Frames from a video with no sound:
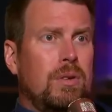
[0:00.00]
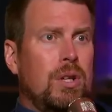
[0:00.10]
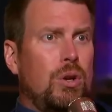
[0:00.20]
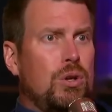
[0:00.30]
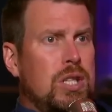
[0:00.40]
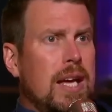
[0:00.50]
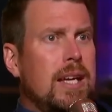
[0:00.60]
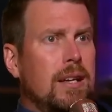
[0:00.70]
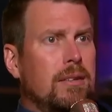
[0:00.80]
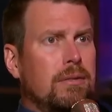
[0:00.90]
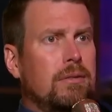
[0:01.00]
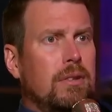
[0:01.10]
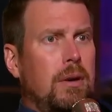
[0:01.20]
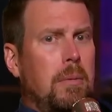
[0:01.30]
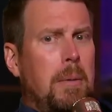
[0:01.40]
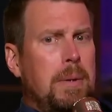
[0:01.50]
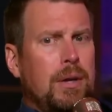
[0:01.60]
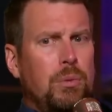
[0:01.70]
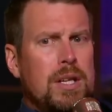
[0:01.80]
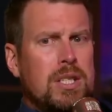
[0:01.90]
you know, you're taking a big
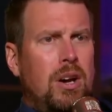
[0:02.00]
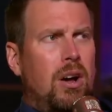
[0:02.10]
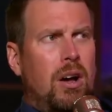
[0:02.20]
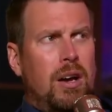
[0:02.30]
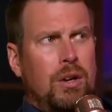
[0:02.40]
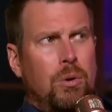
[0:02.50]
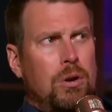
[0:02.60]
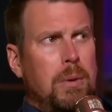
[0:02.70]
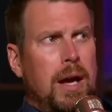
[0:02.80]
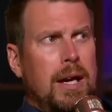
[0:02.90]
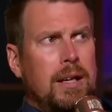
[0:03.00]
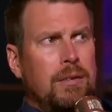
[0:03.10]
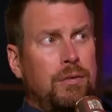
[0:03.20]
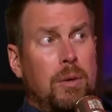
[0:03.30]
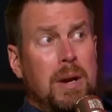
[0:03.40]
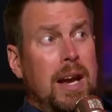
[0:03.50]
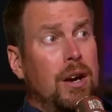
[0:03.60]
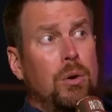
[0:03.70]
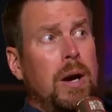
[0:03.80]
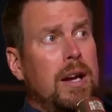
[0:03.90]
risk on a quarterback from an
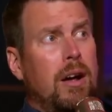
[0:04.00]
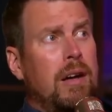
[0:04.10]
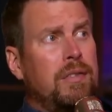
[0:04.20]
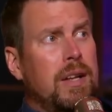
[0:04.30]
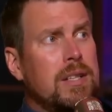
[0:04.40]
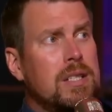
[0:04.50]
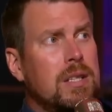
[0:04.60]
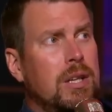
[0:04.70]
air raid offense.